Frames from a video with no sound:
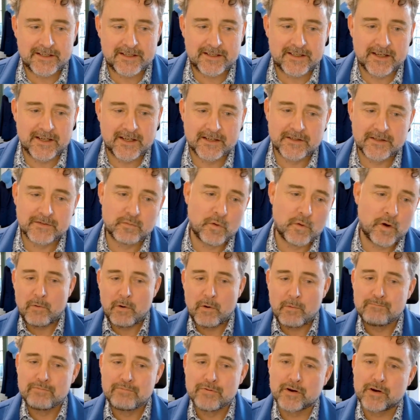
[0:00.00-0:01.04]
things.
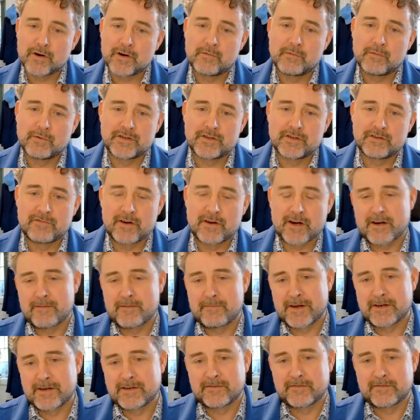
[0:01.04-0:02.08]
What book would you
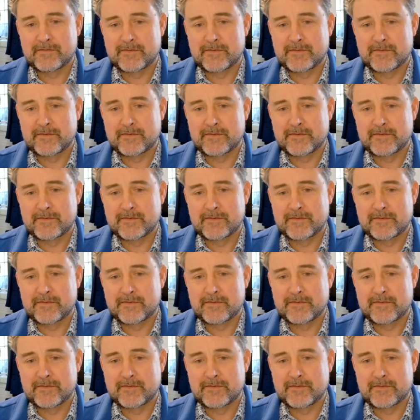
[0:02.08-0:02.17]
recommend